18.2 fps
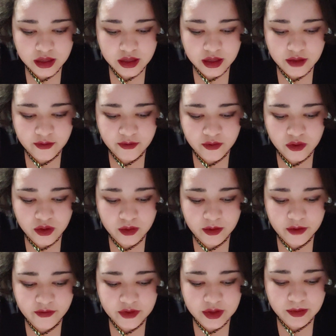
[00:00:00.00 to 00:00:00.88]
a
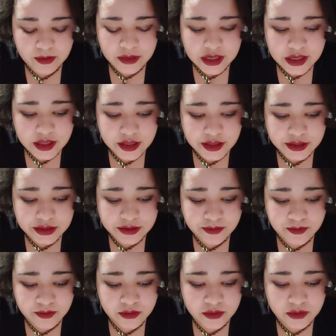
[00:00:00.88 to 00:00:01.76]
form of
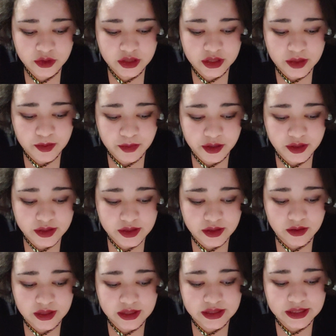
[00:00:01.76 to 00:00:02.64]
amnesia,
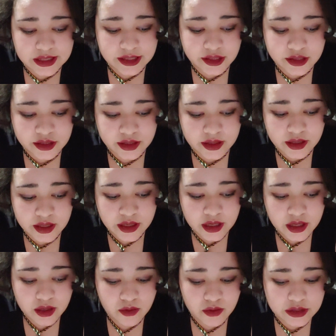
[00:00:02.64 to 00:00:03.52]
depersonalization,
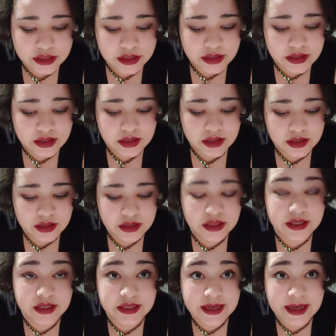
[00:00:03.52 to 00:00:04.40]
which is
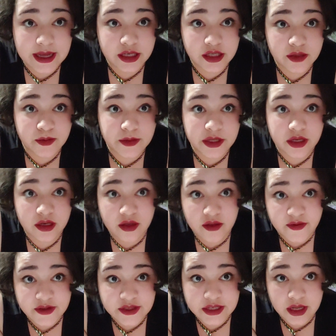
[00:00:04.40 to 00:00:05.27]
detachment
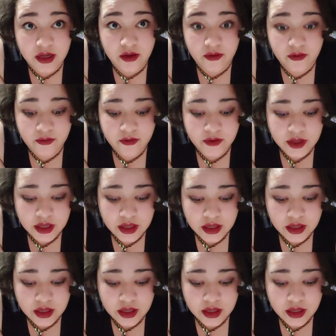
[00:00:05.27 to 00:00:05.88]
of self,